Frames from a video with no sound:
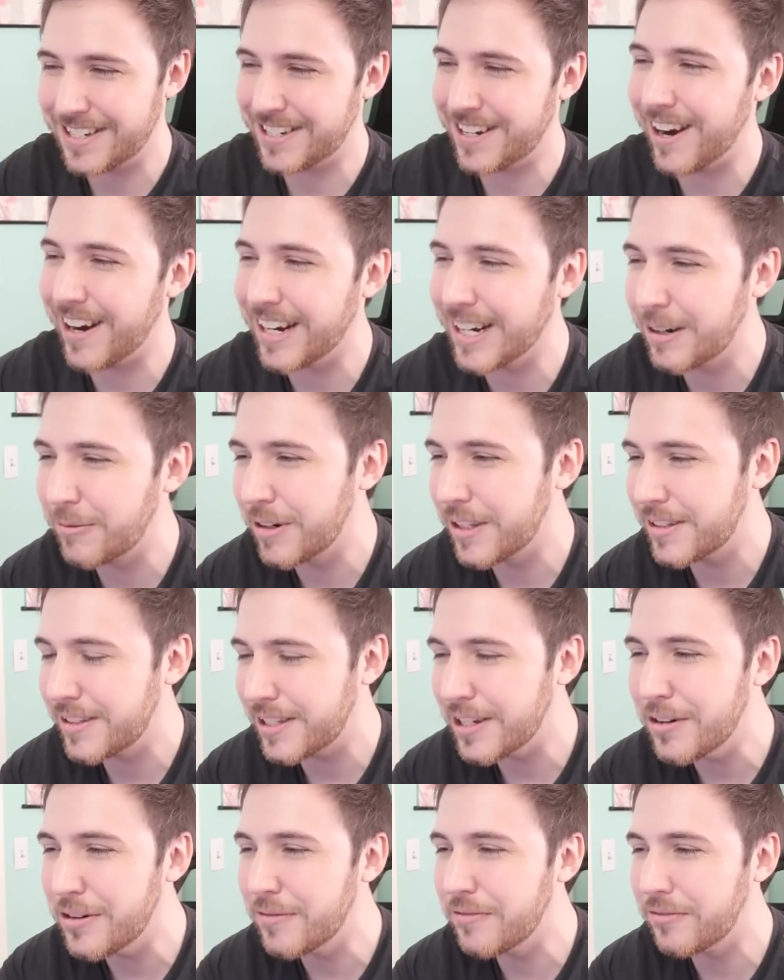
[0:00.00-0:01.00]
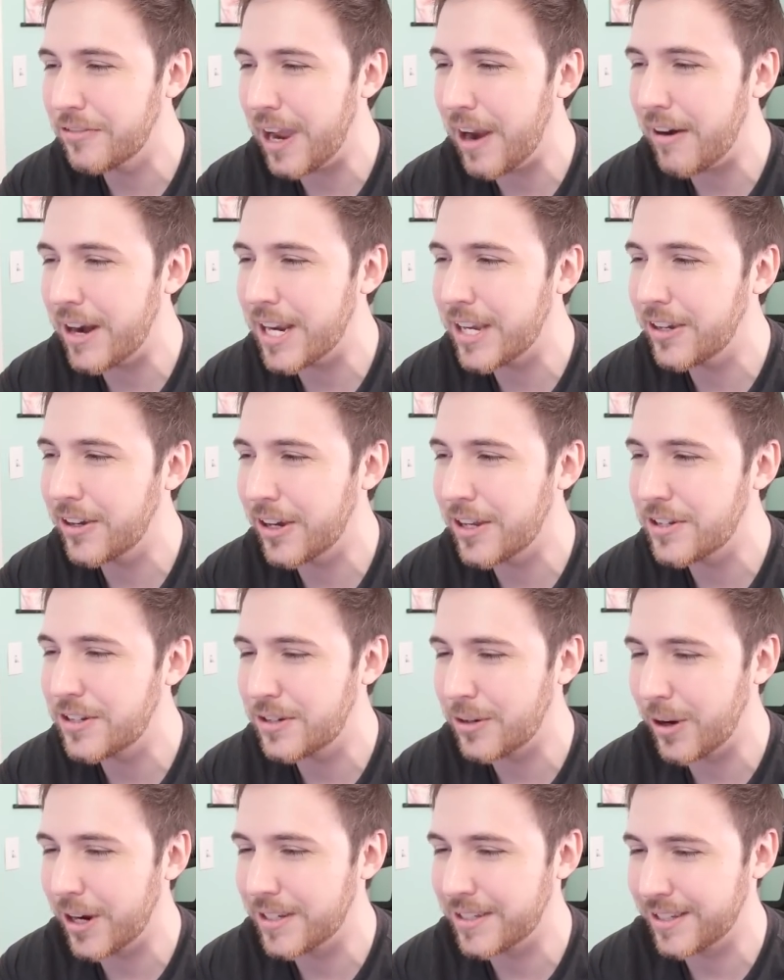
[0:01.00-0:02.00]
starting with two very good
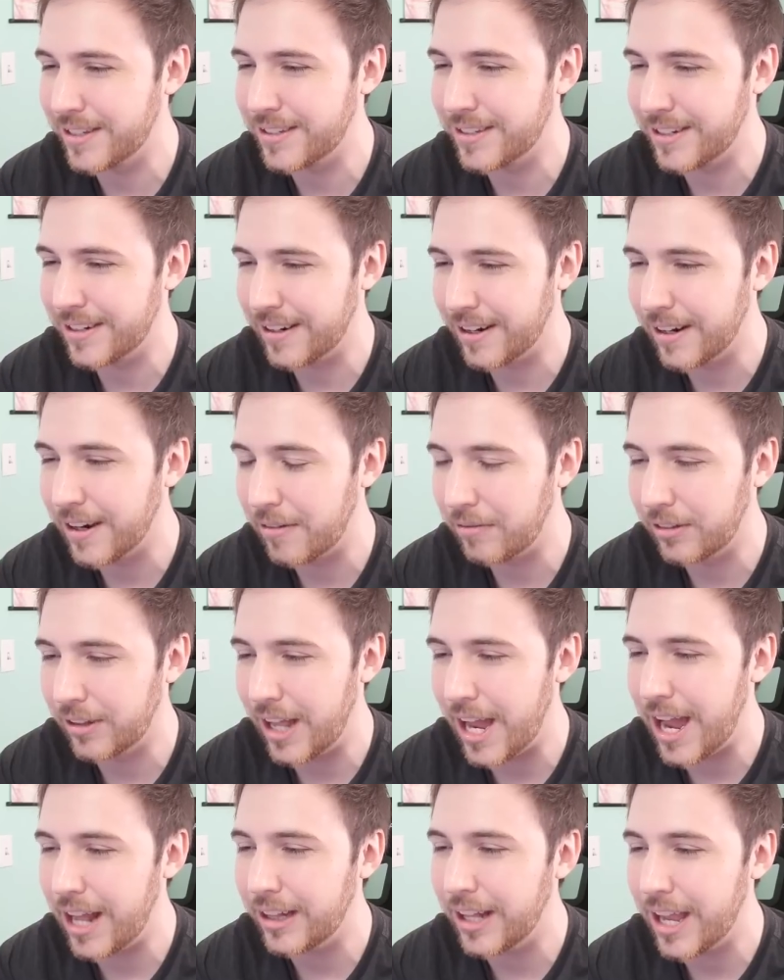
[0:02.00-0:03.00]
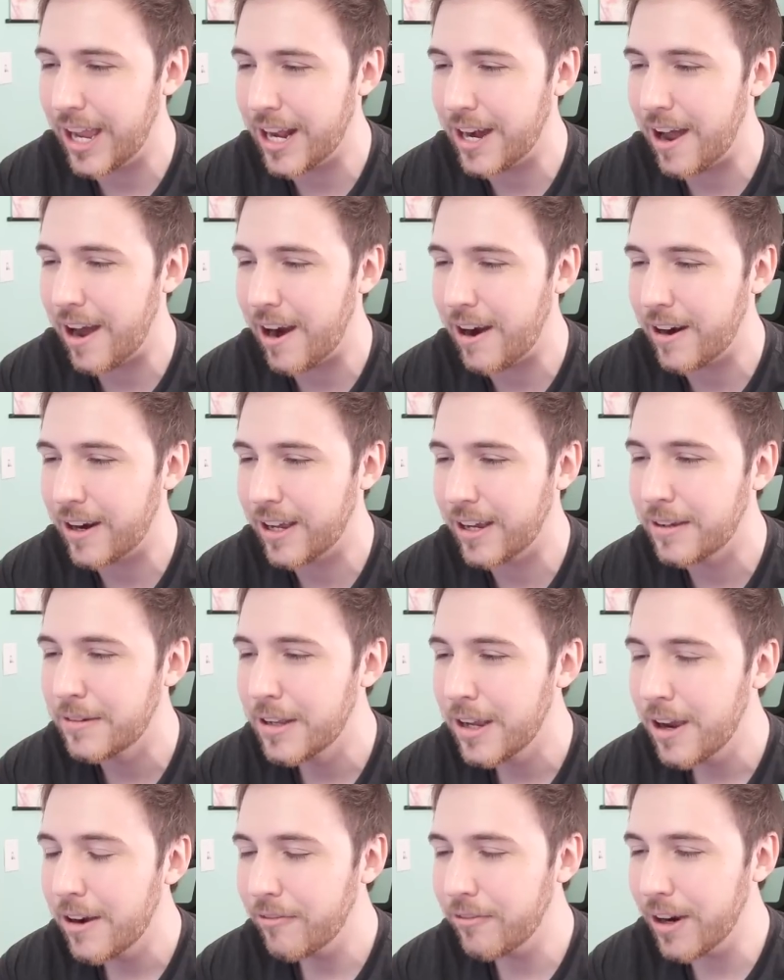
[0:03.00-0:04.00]
choices here, of Lala and
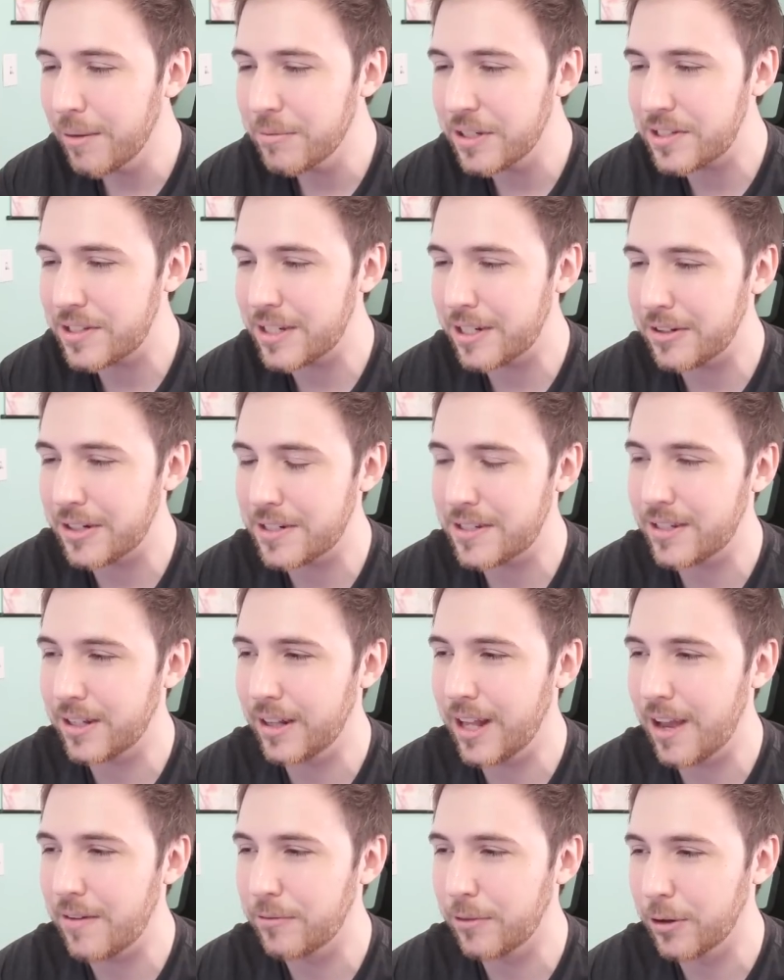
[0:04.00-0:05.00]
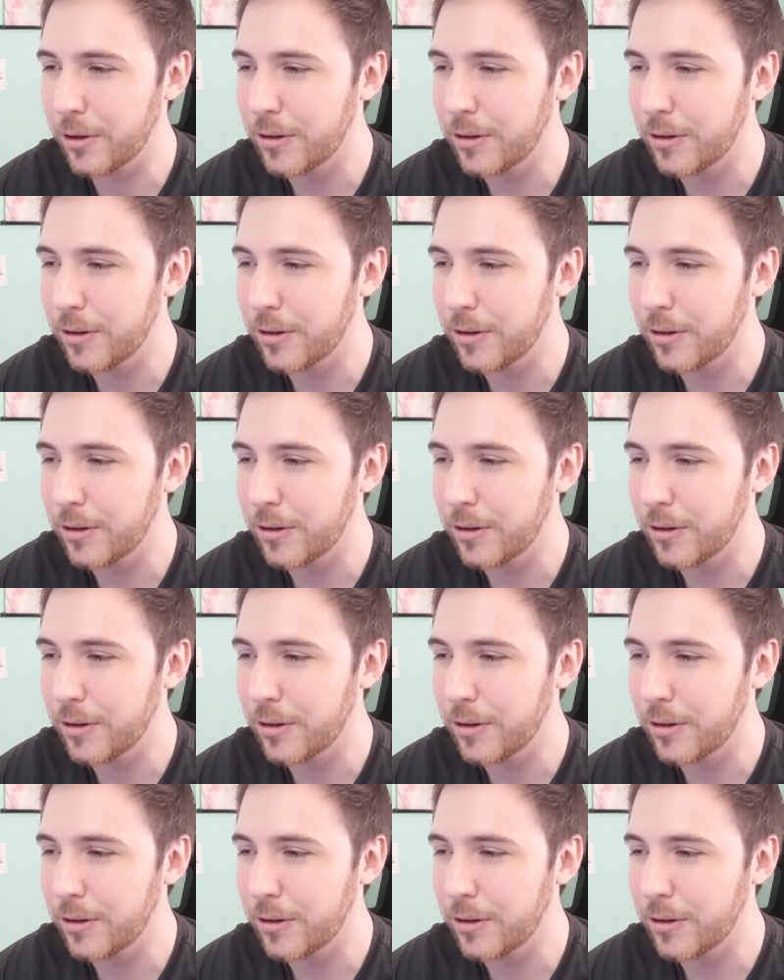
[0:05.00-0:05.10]
Haruna from the series To Love